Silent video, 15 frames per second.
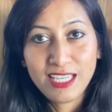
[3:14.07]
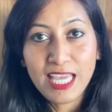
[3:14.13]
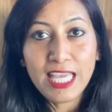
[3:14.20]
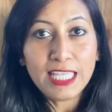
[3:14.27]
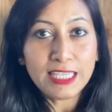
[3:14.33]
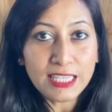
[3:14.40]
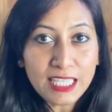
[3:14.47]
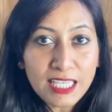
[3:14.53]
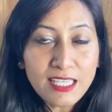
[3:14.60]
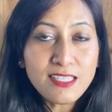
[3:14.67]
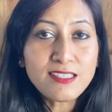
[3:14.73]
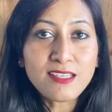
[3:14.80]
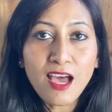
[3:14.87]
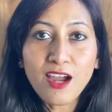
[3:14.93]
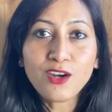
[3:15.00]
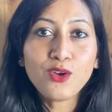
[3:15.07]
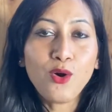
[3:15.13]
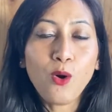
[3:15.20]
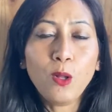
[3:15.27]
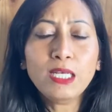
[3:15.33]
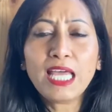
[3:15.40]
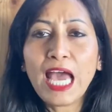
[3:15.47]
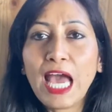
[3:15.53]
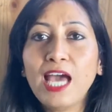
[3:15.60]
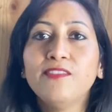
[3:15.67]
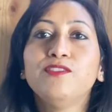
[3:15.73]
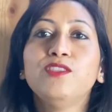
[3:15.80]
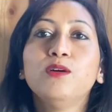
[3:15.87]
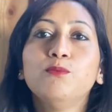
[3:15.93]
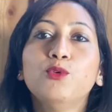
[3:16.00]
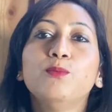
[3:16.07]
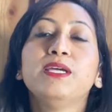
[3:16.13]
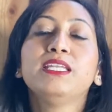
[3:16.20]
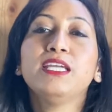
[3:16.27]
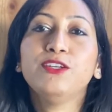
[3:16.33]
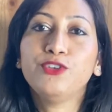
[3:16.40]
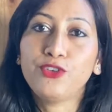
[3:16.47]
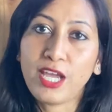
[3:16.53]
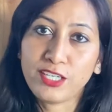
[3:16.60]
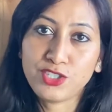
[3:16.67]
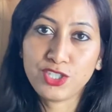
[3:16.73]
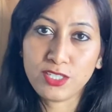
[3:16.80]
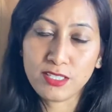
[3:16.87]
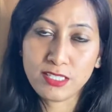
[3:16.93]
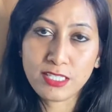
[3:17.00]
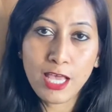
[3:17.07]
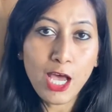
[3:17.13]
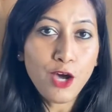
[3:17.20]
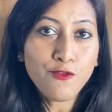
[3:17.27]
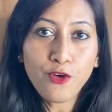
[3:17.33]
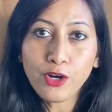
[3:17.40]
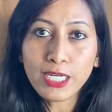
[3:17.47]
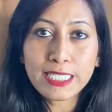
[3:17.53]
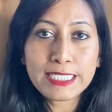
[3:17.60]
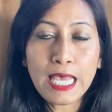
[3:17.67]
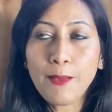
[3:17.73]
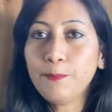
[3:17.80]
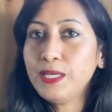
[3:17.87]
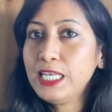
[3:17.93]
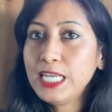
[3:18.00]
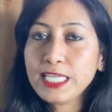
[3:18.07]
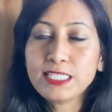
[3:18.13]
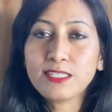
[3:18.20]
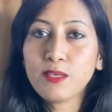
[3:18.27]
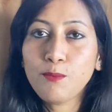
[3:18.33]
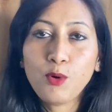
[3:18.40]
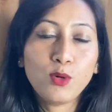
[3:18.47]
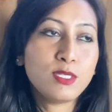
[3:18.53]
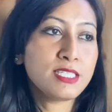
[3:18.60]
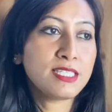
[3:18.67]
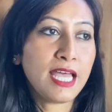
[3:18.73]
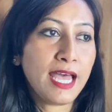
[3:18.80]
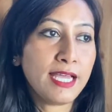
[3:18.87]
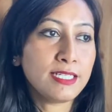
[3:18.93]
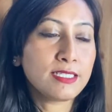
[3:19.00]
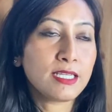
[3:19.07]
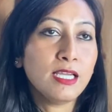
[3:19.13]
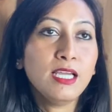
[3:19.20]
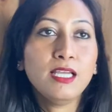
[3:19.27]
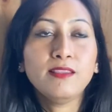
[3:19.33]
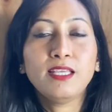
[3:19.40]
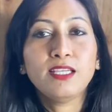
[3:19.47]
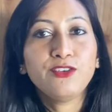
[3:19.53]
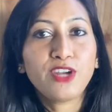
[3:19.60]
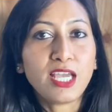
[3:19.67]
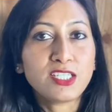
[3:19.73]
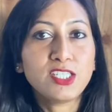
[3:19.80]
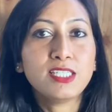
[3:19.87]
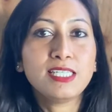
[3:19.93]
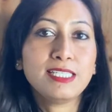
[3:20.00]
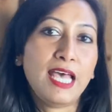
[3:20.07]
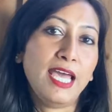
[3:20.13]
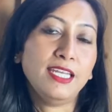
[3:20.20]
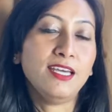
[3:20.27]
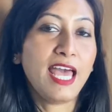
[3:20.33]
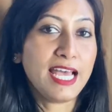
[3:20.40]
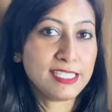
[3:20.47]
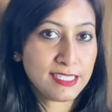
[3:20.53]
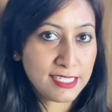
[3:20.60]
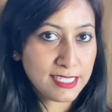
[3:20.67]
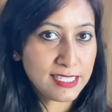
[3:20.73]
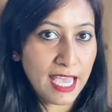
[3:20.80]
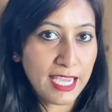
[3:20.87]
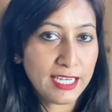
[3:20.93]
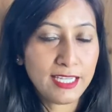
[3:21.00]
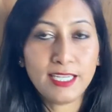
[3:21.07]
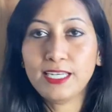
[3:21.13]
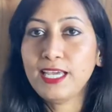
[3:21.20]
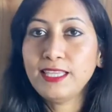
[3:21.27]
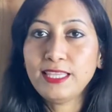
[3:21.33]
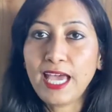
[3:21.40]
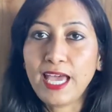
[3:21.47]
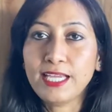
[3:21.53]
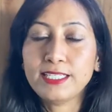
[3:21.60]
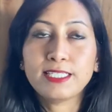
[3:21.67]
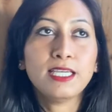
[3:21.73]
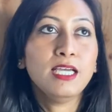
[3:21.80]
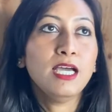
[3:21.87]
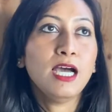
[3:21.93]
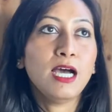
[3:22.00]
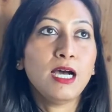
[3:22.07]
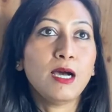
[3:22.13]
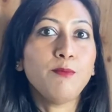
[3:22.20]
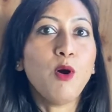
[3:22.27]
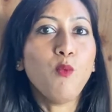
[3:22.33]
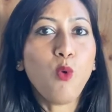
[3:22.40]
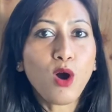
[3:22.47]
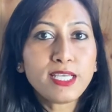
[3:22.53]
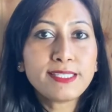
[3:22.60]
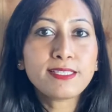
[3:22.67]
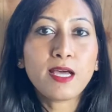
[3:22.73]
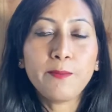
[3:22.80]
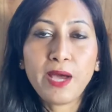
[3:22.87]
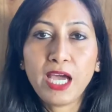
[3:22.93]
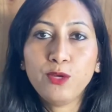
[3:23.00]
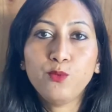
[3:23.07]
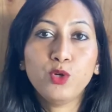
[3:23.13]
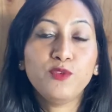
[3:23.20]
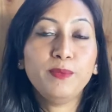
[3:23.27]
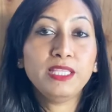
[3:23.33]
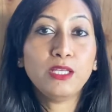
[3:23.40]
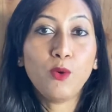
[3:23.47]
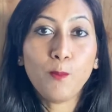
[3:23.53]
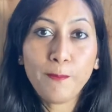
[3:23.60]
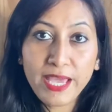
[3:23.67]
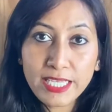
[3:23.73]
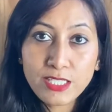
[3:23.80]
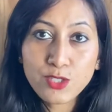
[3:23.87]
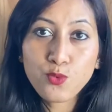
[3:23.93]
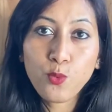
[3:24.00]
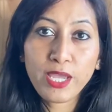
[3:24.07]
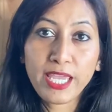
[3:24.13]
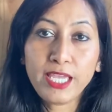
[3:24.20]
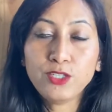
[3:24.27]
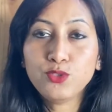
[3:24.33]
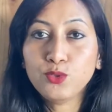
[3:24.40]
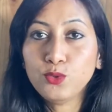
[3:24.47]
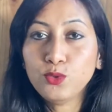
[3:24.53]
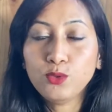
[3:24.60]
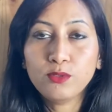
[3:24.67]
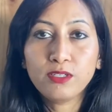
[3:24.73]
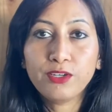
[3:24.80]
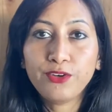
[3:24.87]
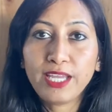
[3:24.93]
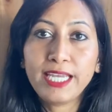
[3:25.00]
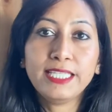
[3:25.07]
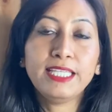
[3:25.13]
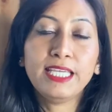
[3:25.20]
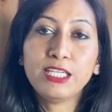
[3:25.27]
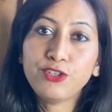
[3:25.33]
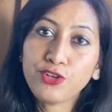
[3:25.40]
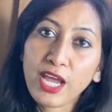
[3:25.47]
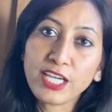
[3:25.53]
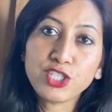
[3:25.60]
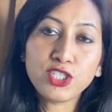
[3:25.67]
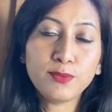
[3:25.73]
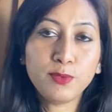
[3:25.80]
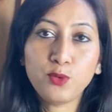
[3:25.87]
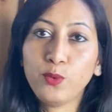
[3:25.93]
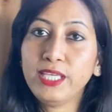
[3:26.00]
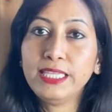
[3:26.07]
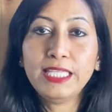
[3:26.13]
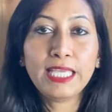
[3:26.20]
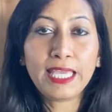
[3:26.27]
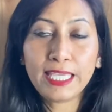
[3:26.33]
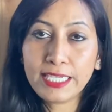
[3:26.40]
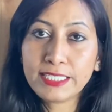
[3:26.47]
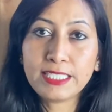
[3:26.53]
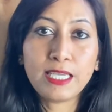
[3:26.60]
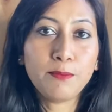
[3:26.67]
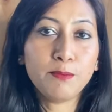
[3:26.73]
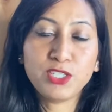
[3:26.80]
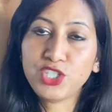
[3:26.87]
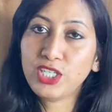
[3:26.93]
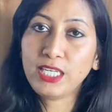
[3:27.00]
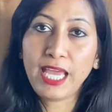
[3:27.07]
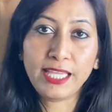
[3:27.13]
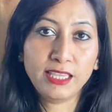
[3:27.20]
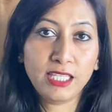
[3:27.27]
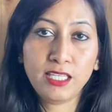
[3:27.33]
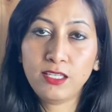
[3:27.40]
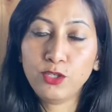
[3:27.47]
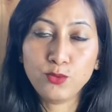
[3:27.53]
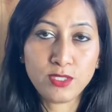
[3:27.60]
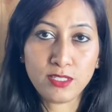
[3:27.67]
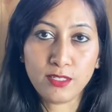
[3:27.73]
These are called at the moment interactions. For example, let's suppose that the interaction designer has decided that voice command would be the best way to create the interaction between the ATM machine and the user.